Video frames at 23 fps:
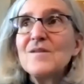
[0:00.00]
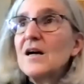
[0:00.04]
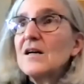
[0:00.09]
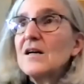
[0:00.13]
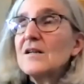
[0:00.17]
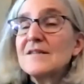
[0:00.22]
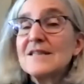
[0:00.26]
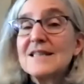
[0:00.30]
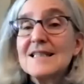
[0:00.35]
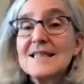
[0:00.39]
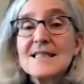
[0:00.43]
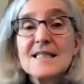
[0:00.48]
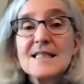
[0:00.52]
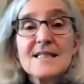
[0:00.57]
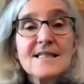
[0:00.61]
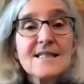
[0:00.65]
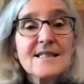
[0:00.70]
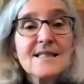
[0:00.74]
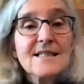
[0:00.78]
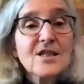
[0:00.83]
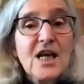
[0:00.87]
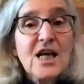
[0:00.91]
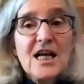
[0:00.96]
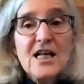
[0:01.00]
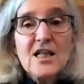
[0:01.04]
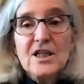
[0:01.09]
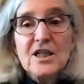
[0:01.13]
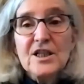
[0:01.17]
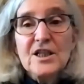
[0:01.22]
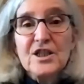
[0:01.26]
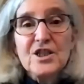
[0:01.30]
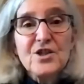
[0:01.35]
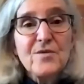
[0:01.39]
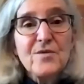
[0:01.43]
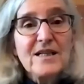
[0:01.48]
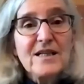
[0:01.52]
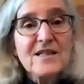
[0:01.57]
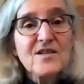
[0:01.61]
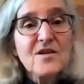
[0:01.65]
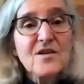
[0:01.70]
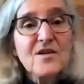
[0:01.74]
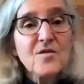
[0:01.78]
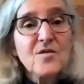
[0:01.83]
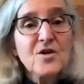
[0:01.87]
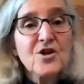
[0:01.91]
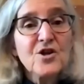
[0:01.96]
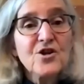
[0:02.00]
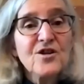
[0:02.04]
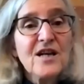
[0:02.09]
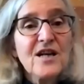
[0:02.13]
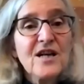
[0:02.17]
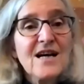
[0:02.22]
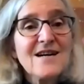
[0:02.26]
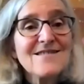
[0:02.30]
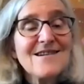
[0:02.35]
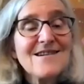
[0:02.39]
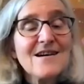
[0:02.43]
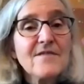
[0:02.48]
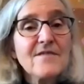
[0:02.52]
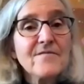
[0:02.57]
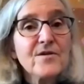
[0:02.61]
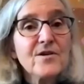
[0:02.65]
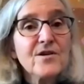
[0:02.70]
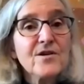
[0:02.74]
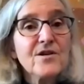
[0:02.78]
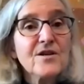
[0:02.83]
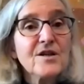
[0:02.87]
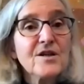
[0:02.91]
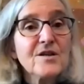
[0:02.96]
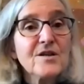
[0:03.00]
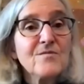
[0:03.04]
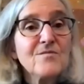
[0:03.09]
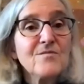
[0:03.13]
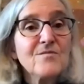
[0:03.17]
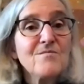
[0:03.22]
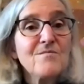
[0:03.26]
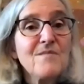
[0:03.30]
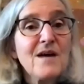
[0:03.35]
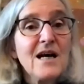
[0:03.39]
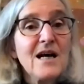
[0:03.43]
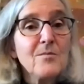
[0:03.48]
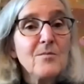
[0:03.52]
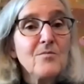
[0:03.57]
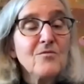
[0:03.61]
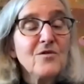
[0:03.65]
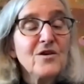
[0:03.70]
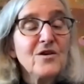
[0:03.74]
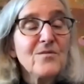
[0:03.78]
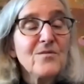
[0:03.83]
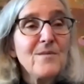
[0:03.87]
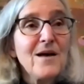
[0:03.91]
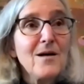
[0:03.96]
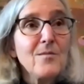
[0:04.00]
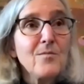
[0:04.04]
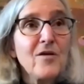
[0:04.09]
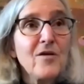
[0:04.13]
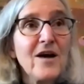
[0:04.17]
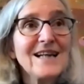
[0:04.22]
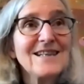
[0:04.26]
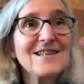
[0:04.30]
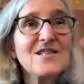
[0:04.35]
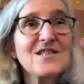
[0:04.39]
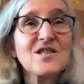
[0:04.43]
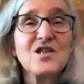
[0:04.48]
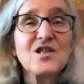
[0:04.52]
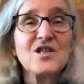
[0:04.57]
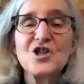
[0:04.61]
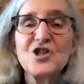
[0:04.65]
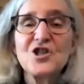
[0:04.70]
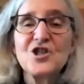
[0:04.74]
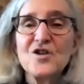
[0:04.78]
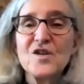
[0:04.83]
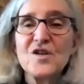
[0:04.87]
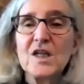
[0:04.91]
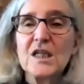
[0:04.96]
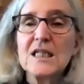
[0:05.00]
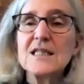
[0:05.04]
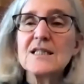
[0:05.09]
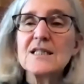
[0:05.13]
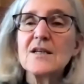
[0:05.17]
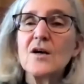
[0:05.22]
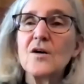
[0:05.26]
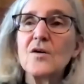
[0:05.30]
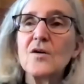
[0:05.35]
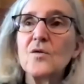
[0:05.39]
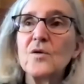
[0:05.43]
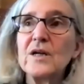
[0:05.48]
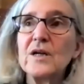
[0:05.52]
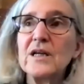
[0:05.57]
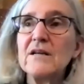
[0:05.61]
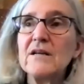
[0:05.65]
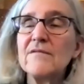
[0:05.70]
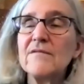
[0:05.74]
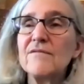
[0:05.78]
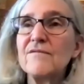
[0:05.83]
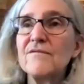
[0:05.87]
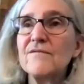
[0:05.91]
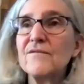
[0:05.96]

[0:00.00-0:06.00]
this is the challenge, right? So you're not covered with malpractice insurance. So if